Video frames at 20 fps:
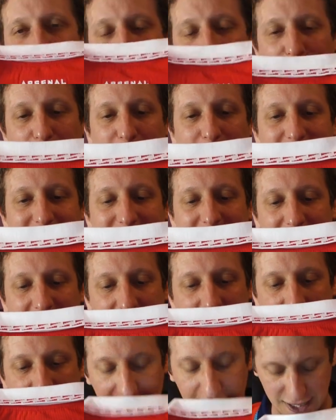shirts
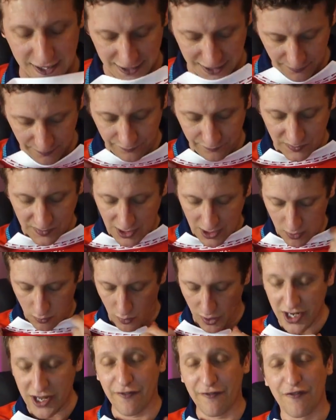is
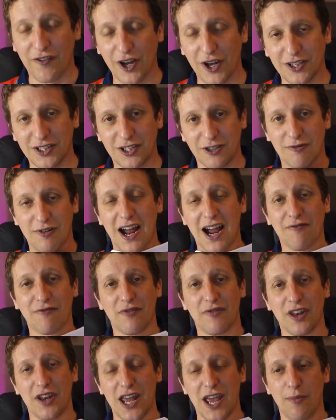when you first arrive
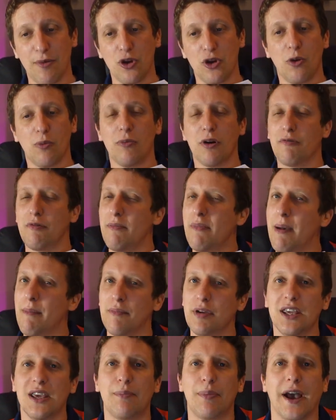with the name and number,
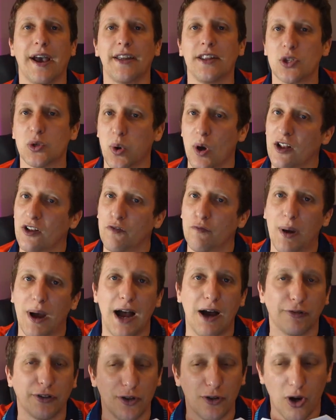remember you're paying
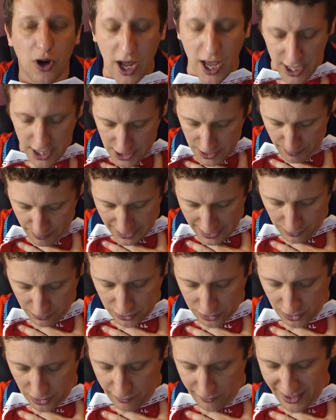£12 and not £80.
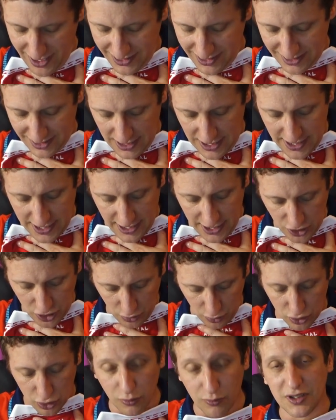So there is slight
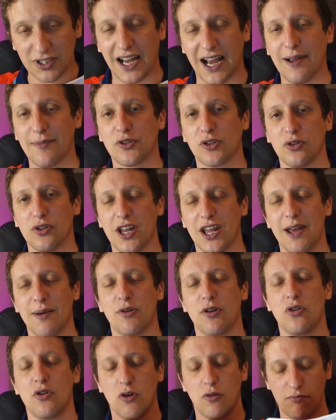issues sometimes on name
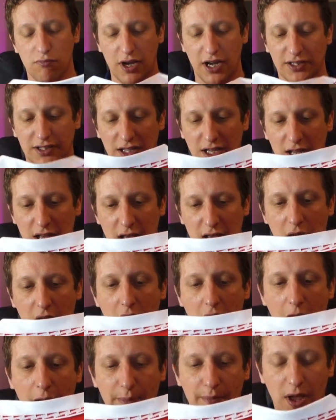and numbers.
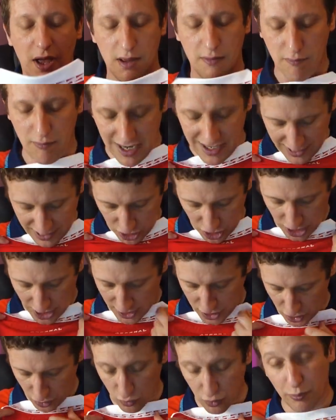My
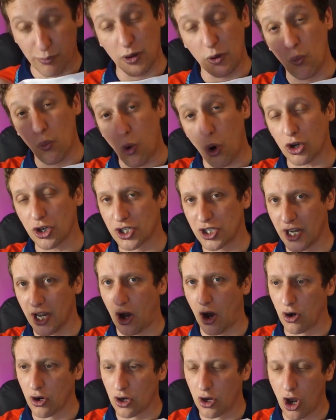suggestion would be wash it
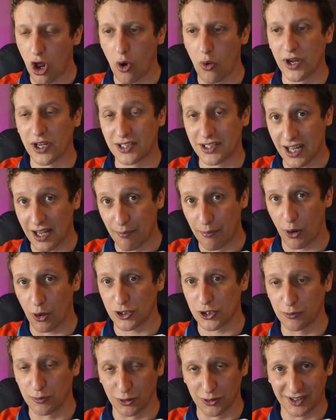on lowest
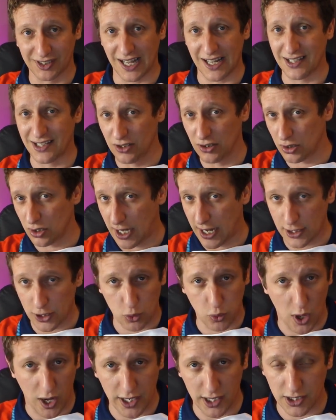possible setting, so like
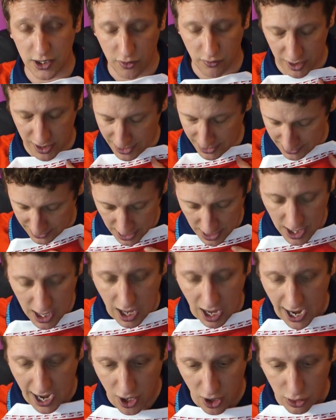20 degrees.
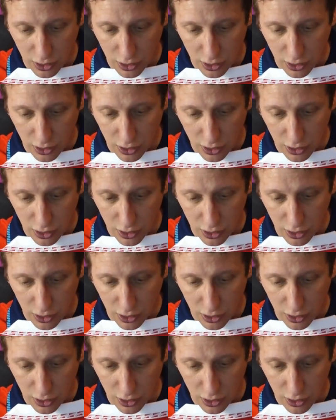I